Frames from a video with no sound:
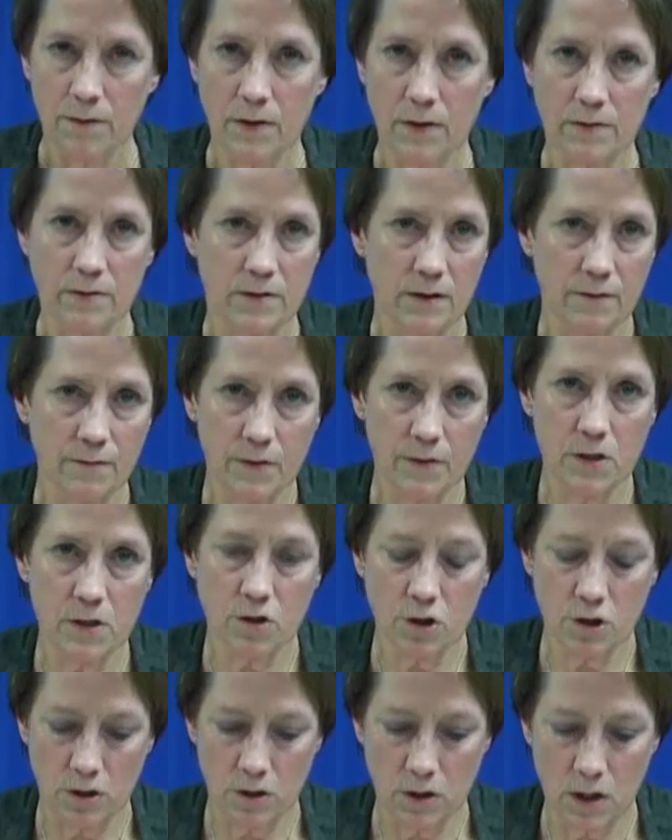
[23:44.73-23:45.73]
The
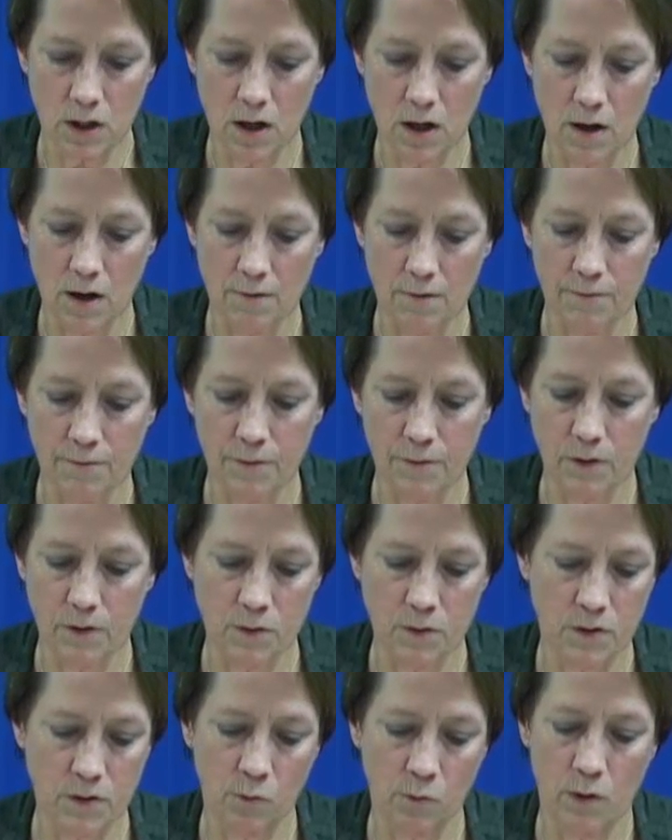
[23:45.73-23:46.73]
definition of
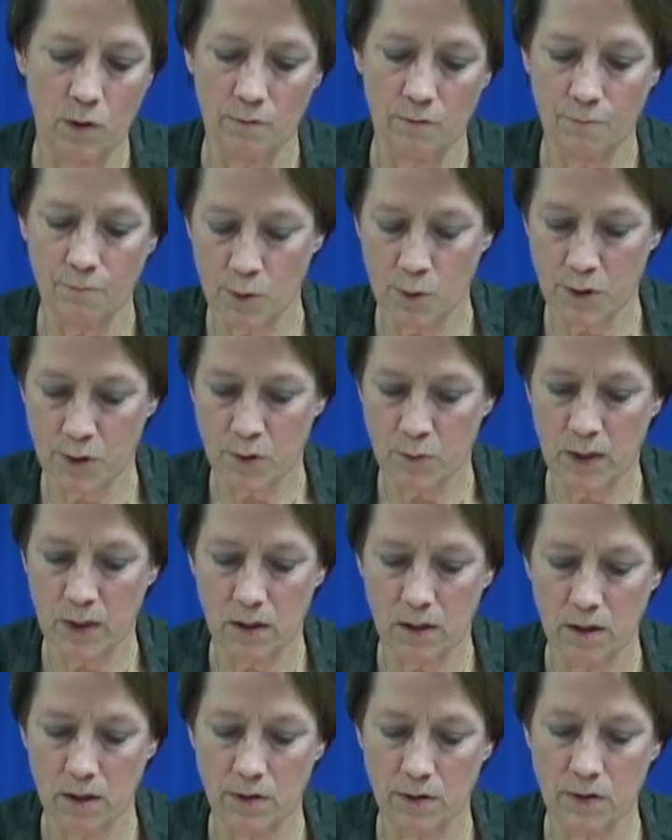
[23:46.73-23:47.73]
using
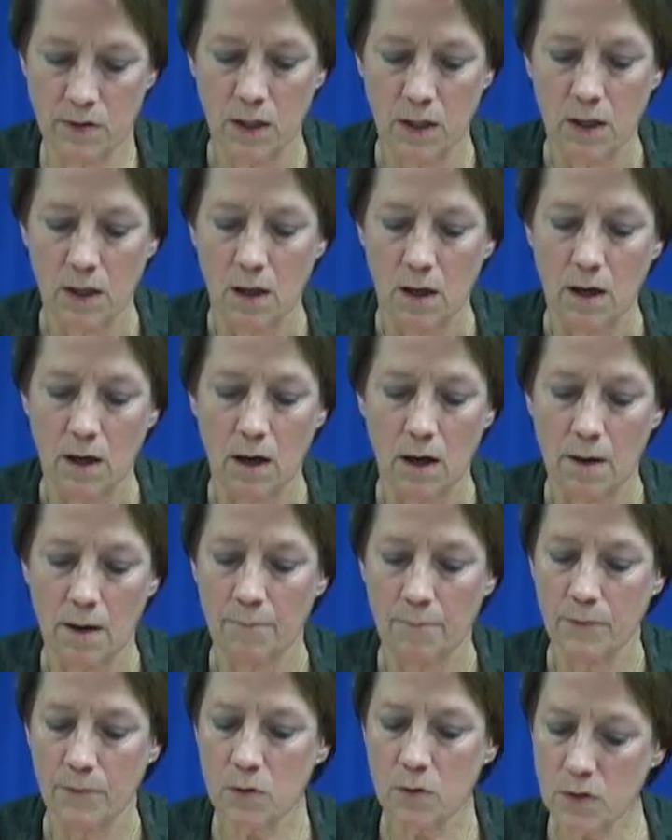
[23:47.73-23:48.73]
reinforcement is
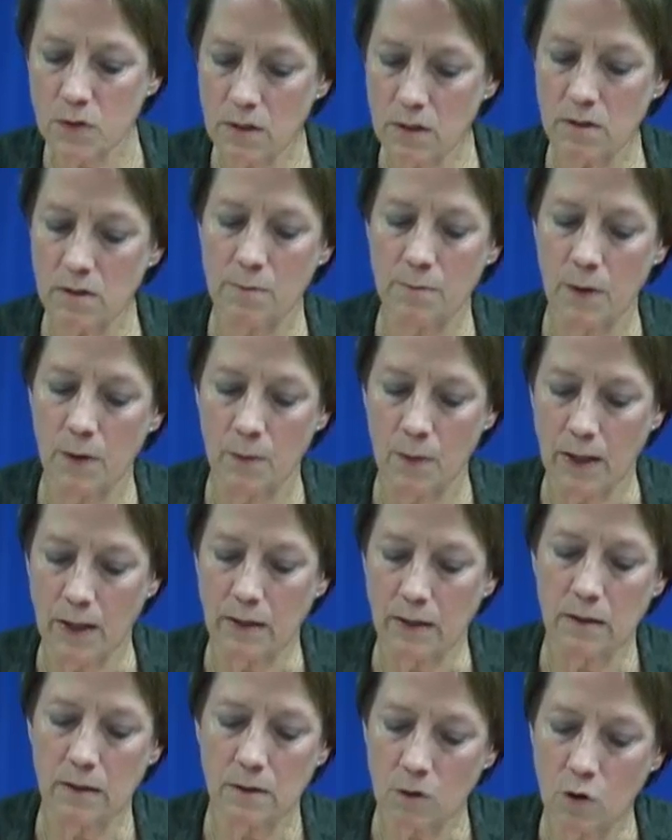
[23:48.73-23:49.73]
using something
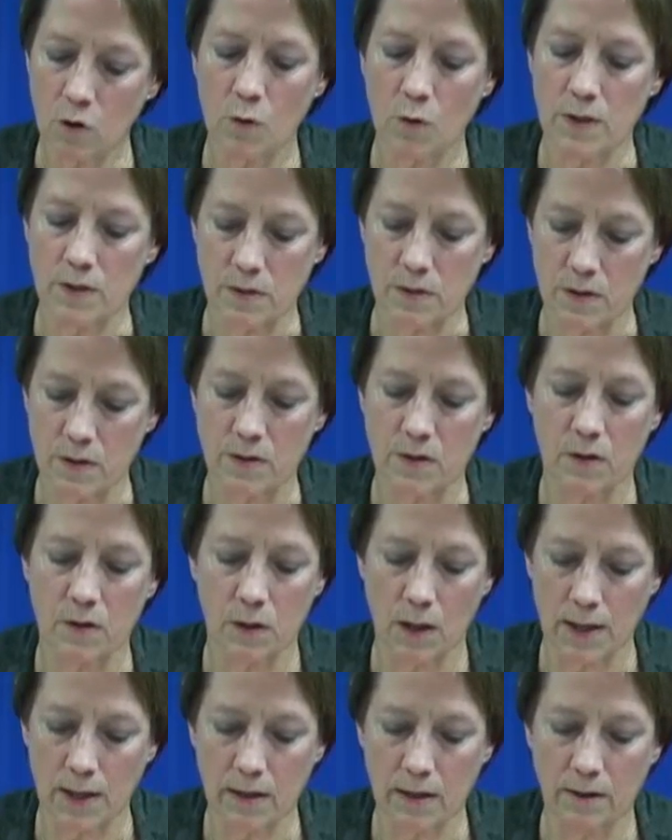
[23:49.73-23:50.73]
that increases
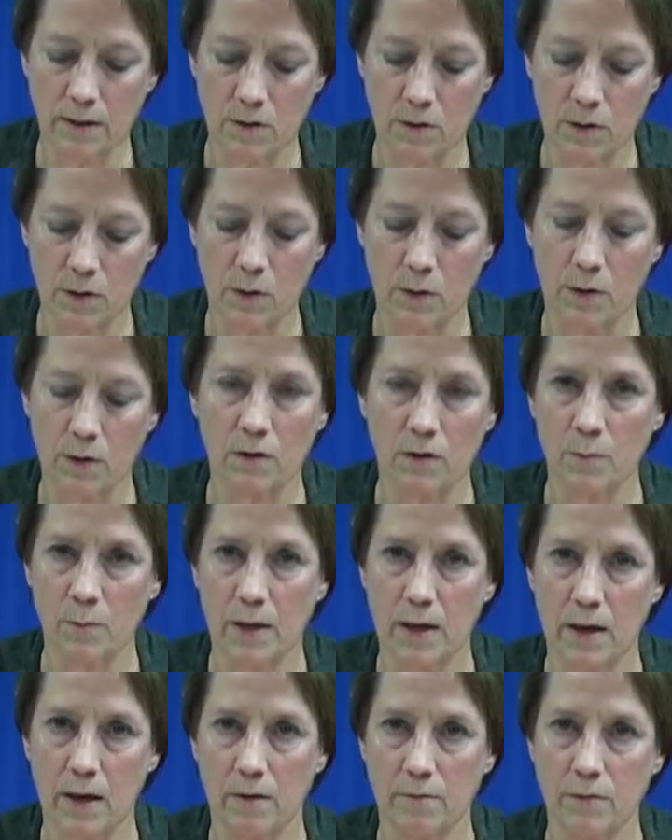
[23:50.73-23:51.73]
the likelihood that the
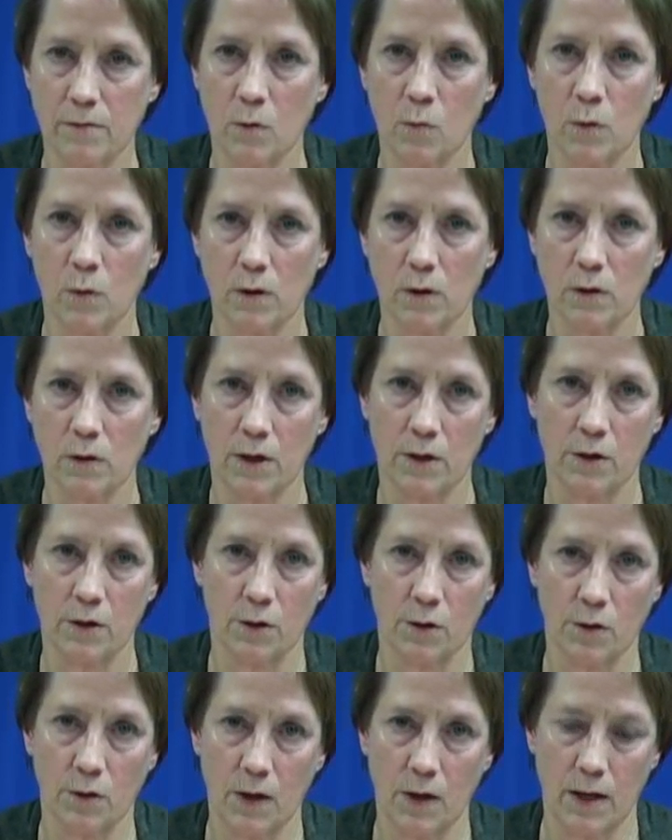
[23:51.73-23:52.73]
behavior will
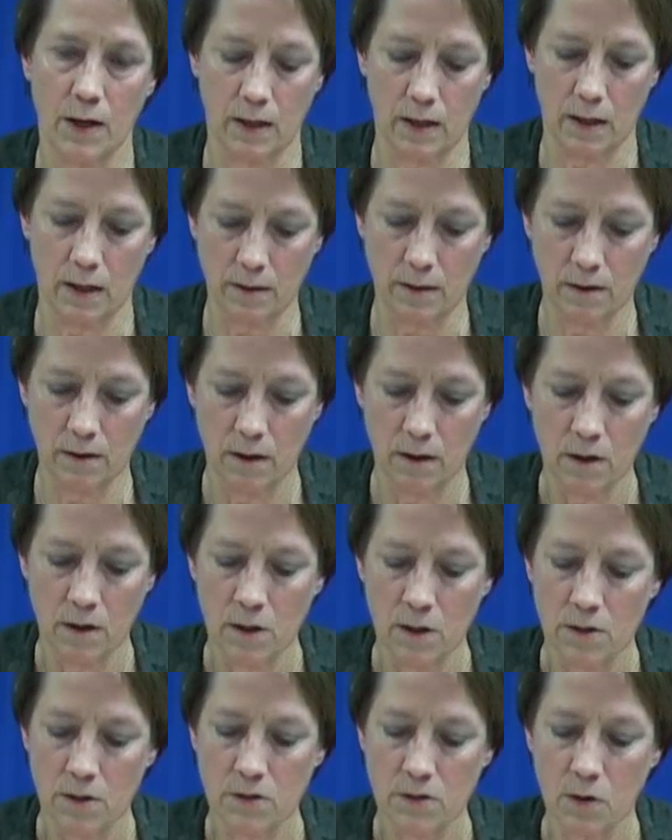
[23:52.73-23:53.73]
occur again.
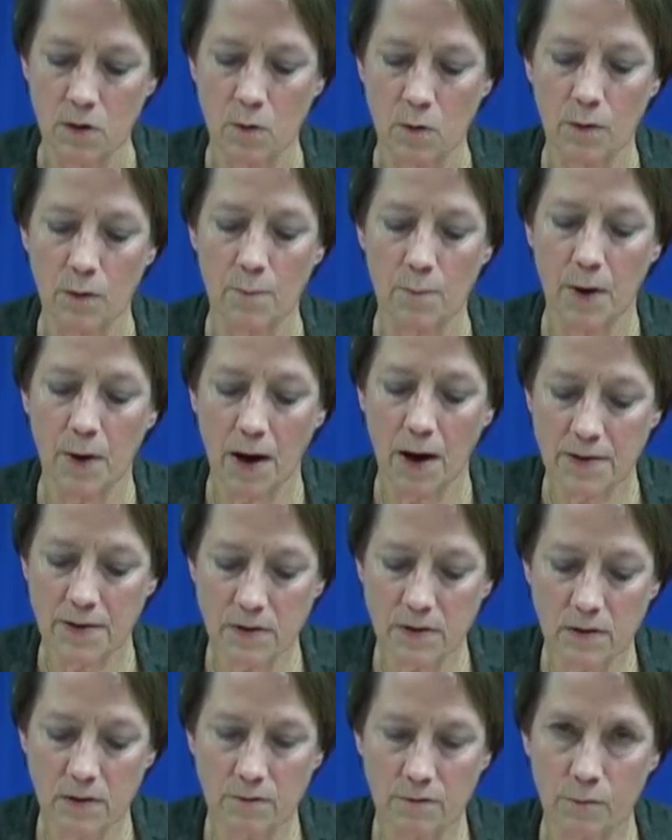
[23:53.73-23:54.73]
So the
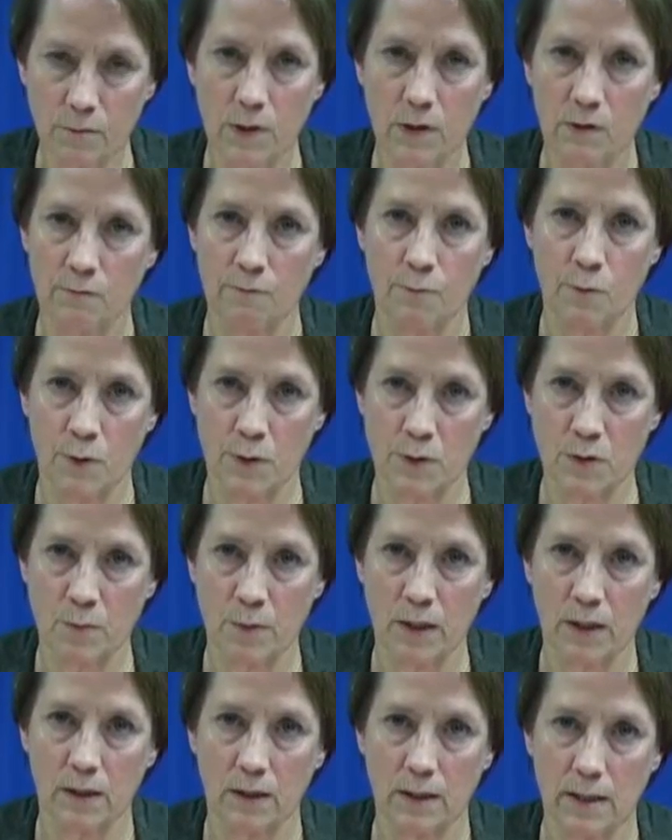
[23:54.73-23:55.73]
positive
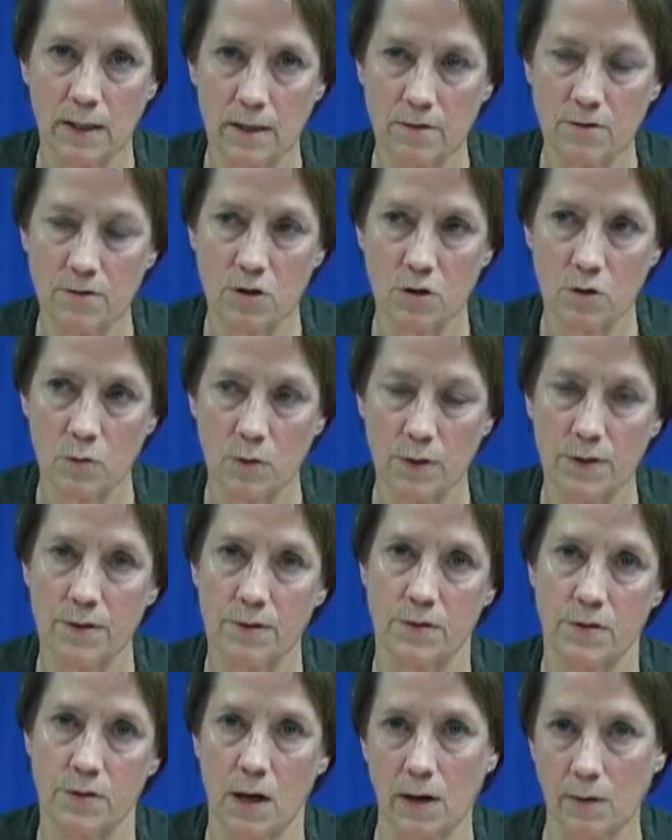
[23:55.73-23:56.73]
reinforcement leads to a
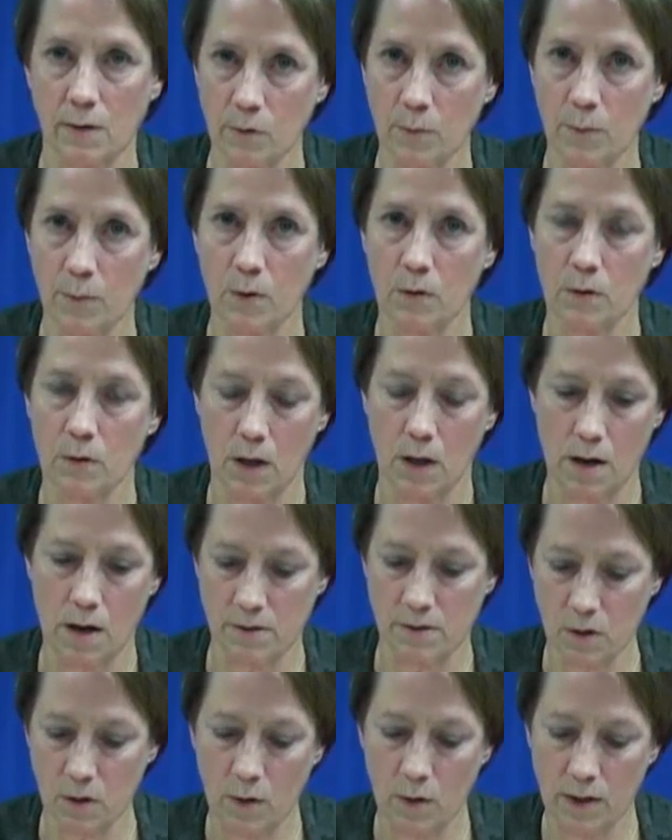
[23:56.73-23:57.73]
desirable
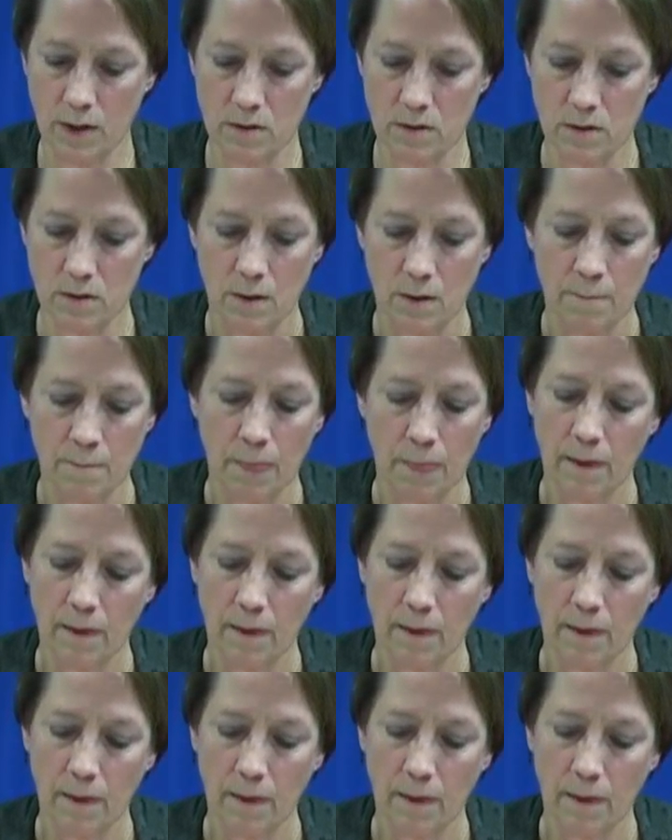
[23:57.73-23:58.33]
consequence.